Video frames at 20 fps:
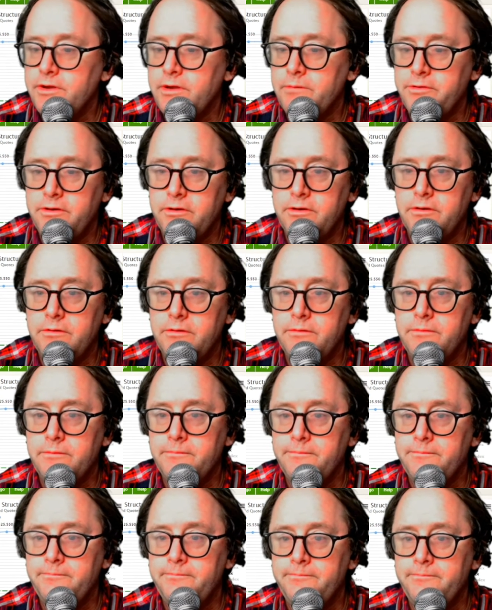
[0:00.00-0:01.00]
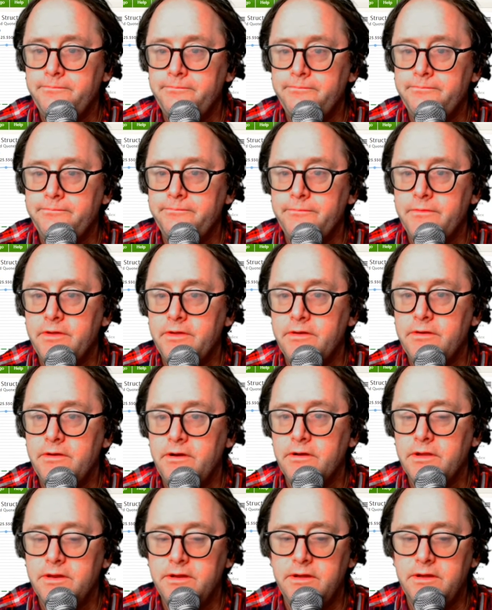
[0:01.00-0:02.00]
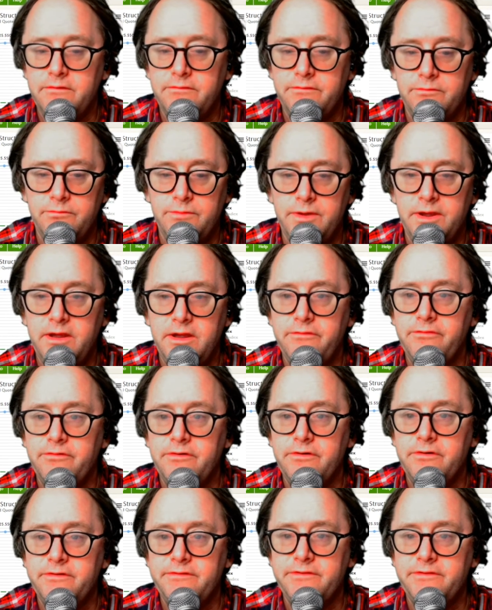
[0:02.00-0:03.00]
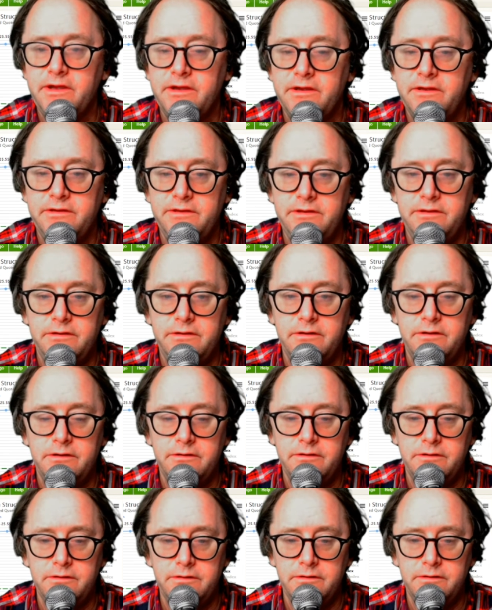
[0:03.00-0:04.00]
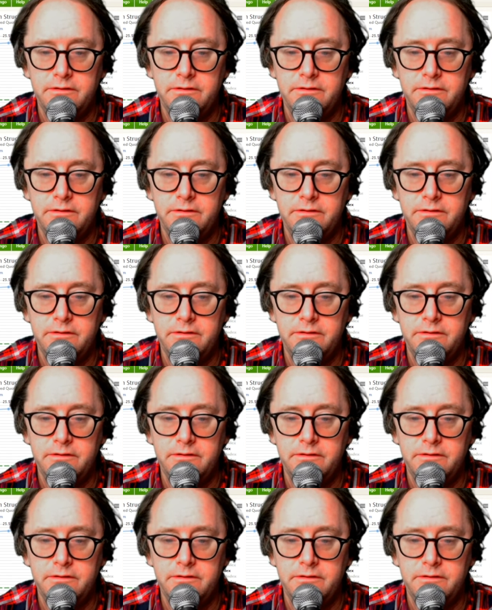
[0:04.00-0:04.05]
up here. And I'll get out of the way for a second here.